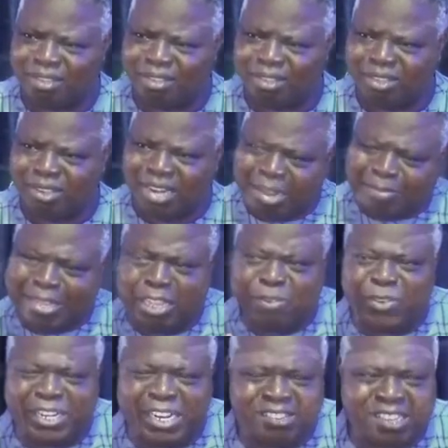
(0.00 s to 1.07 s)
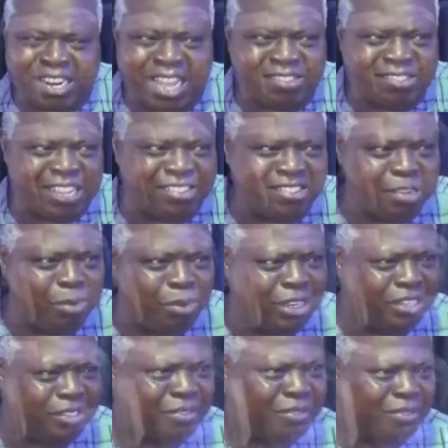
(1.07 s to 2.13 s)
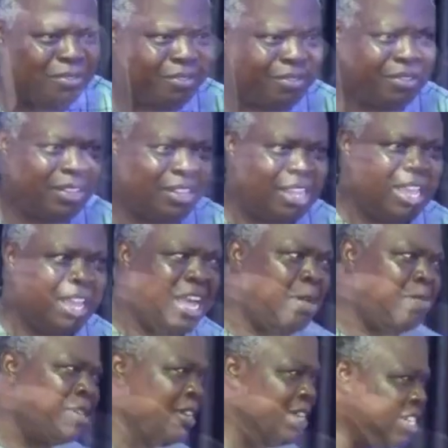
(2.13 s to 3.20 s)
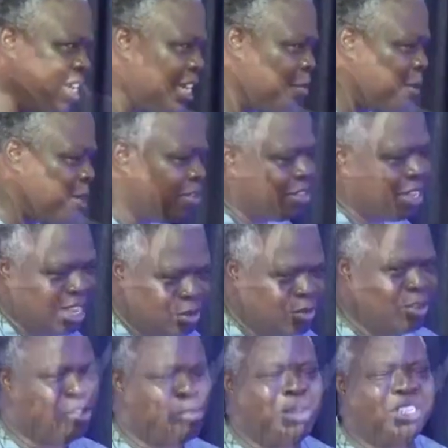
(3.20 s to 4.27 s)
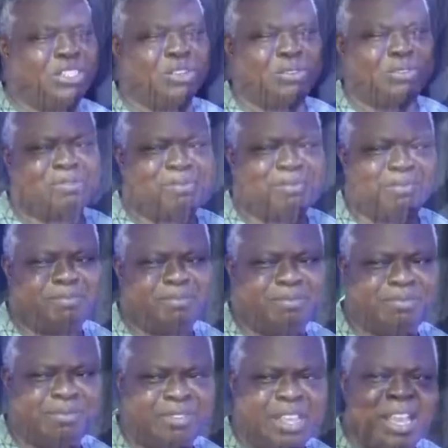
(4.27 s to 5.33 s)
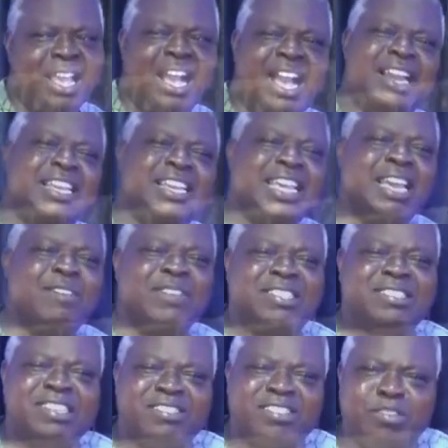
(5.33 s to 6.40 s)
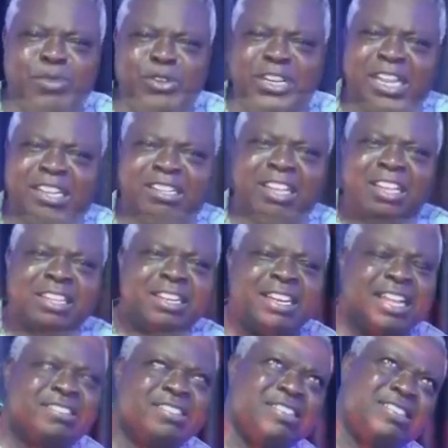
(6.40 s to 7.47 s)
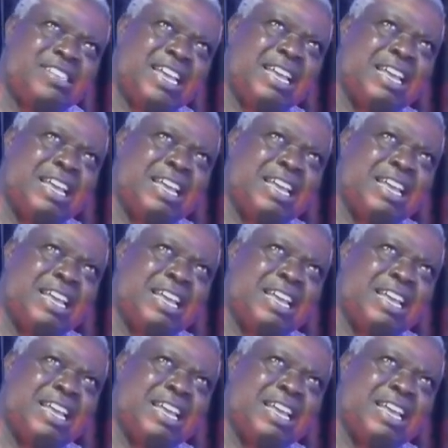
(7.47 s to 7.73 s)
Let me give you this last testimony. I've been reading about, I don't want to mention. And he gave a testimony that, that his uh,